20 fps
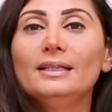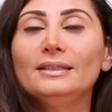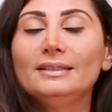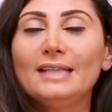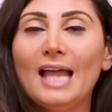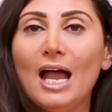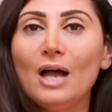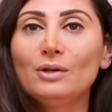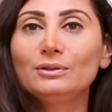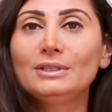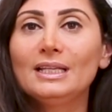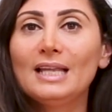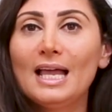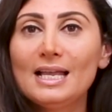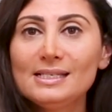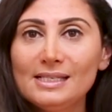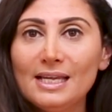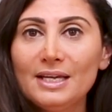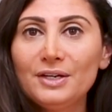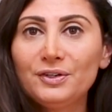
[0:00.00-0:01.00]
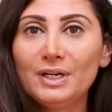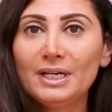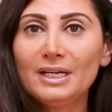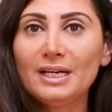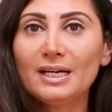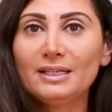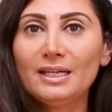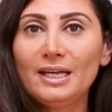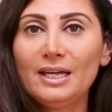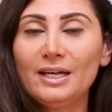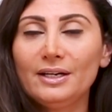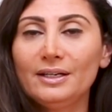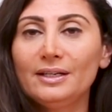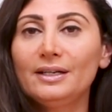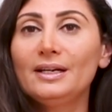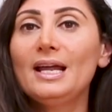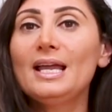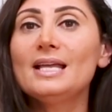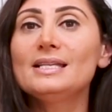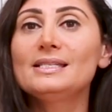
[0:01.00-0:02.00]
Now the last ingredient
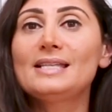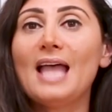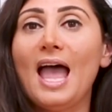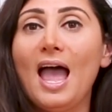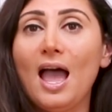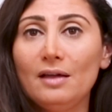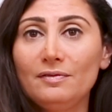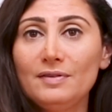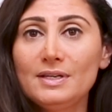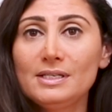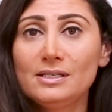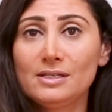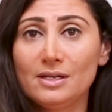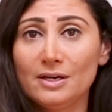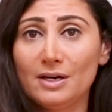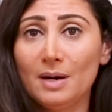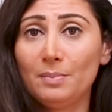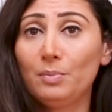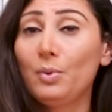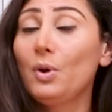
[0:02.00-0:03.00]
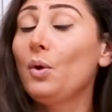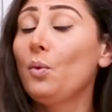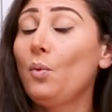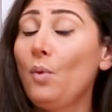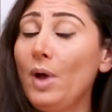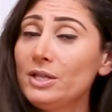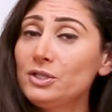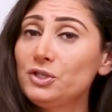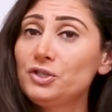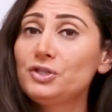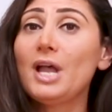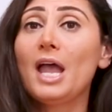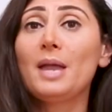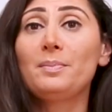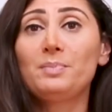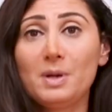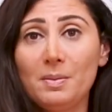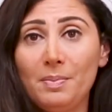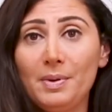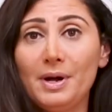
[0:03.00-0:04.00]
here is the heavy syrup, which I
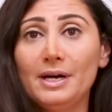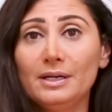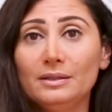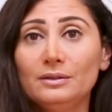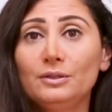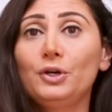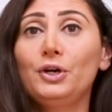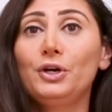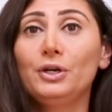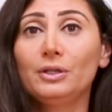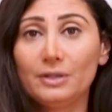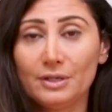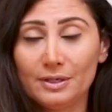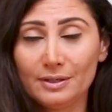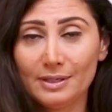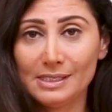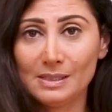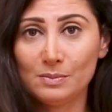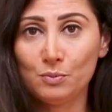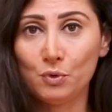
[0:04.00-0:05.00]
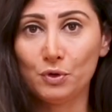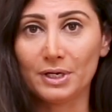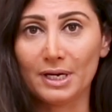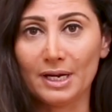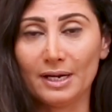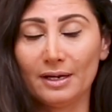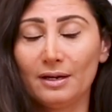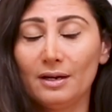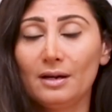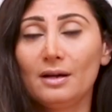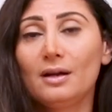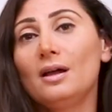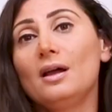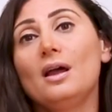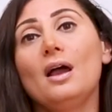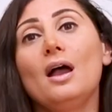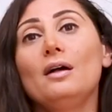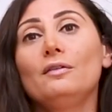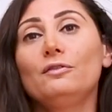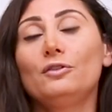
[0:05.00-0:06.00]
prepared earlier this morning.
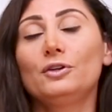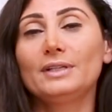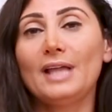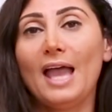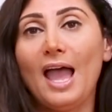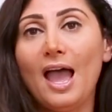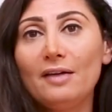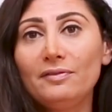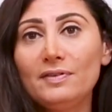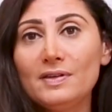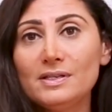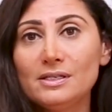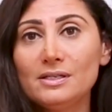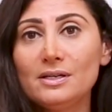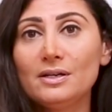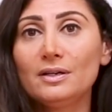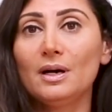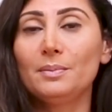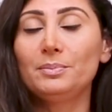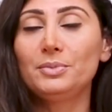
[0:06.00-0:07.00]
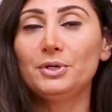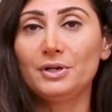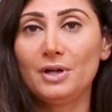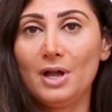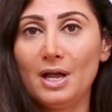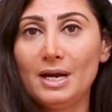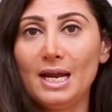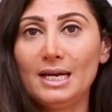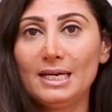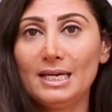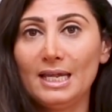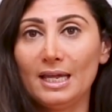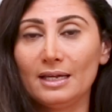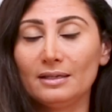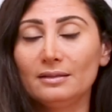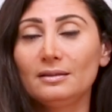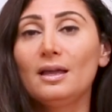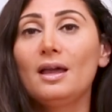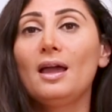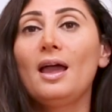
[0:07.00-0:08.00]
For the heavy syrup, you're gonna
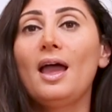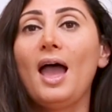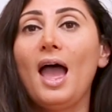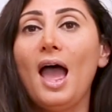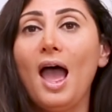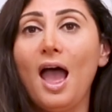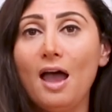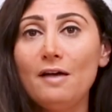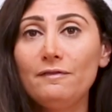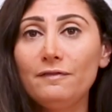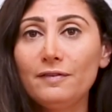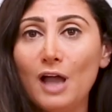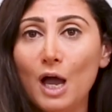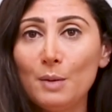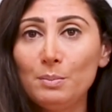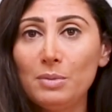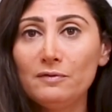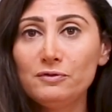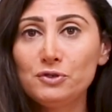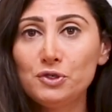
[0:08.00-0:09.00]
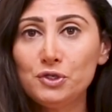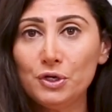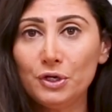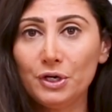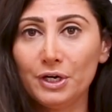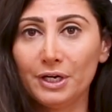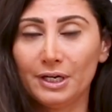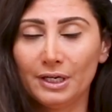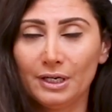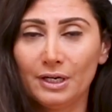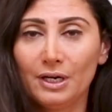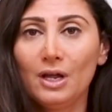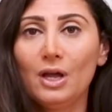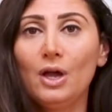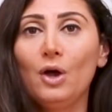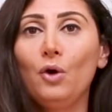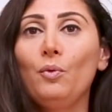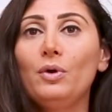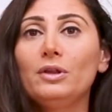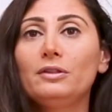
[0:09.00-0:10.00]
need 1/2 cup of sugar
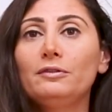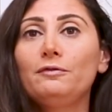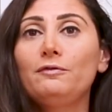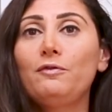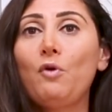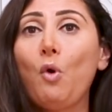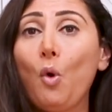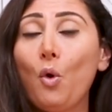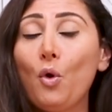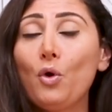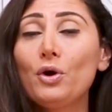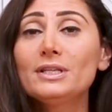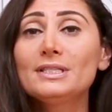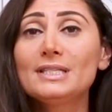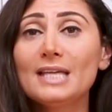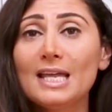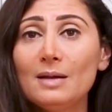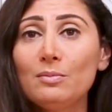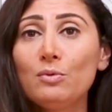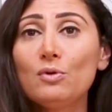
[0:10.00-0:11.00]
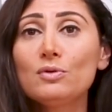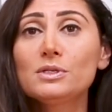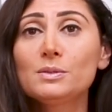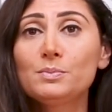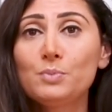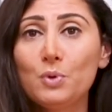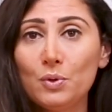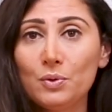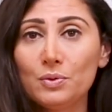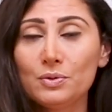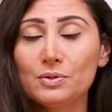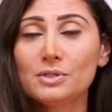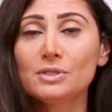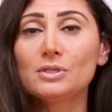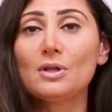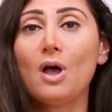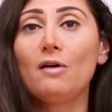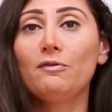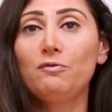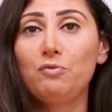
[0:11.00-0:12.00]
with 4
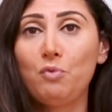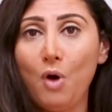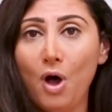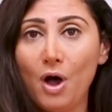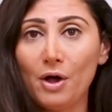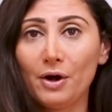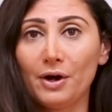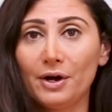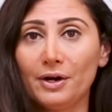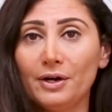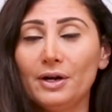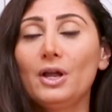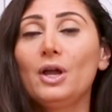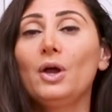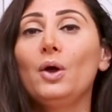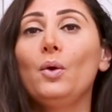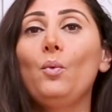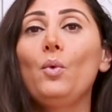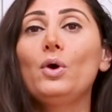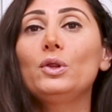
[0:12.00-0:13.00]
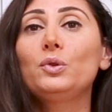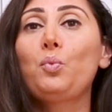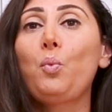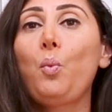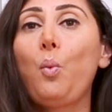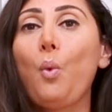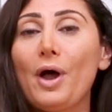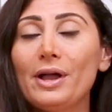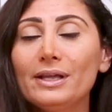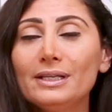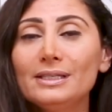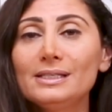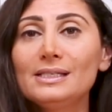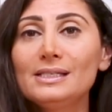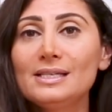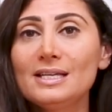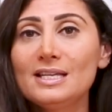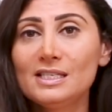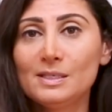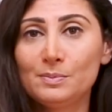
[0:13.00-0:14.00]
tablespoons of water with 1
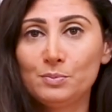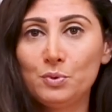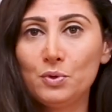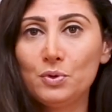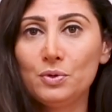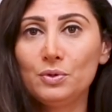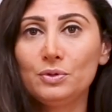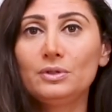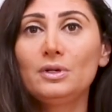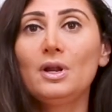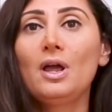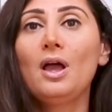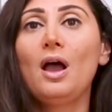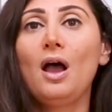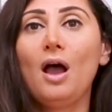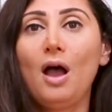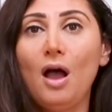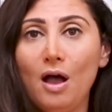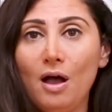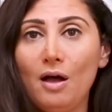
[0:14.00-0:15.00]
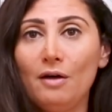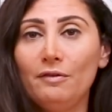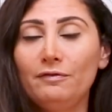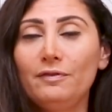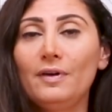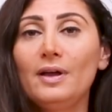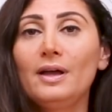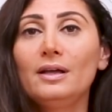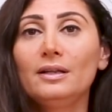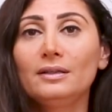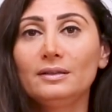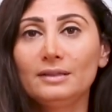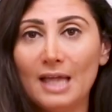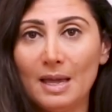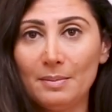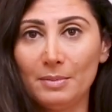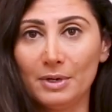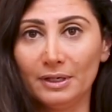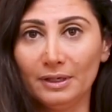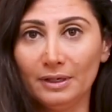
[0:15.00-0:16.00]
teaspoon of
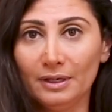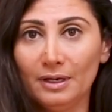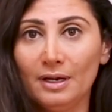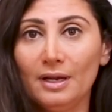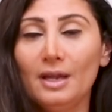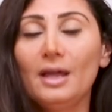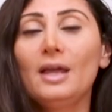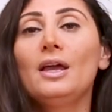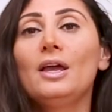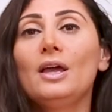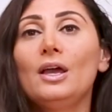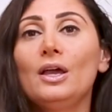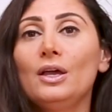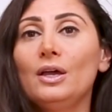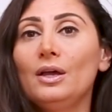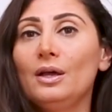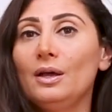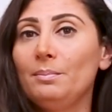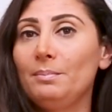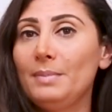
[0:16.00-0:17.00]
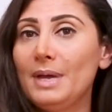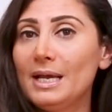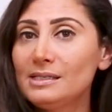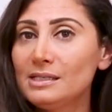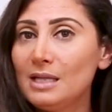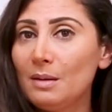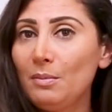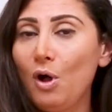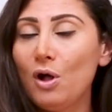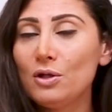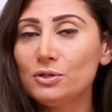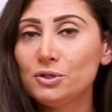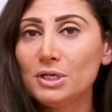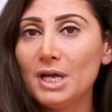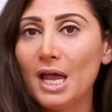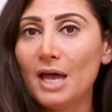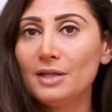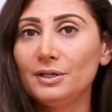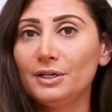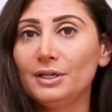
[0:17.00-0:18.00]
lemon. Mix them all
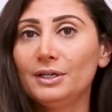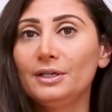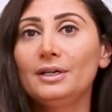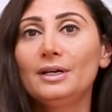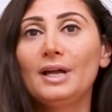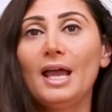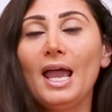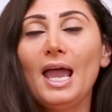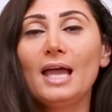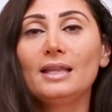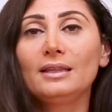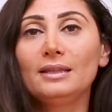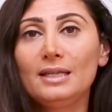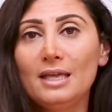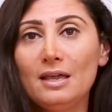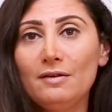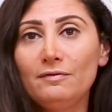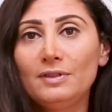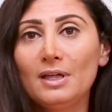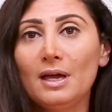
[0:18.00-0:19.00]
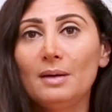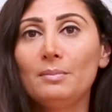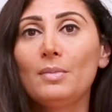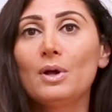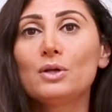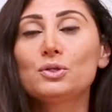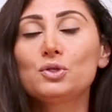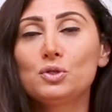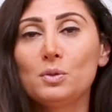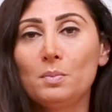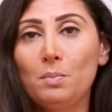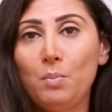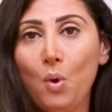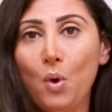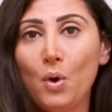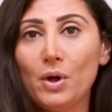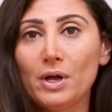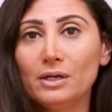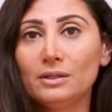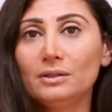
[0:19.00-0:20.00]
together and leave them to
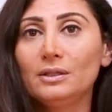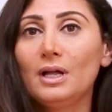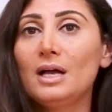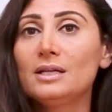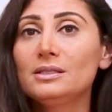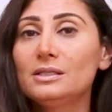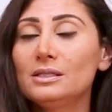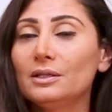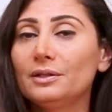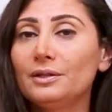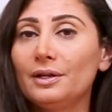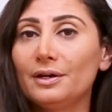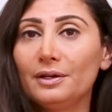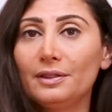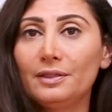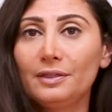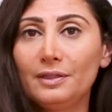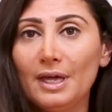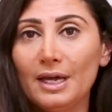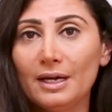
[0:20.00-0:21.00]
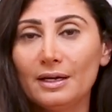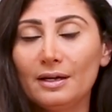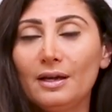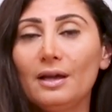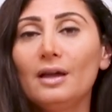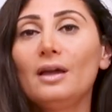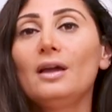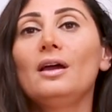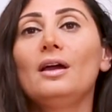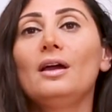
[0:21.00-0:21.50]
boil until they're thick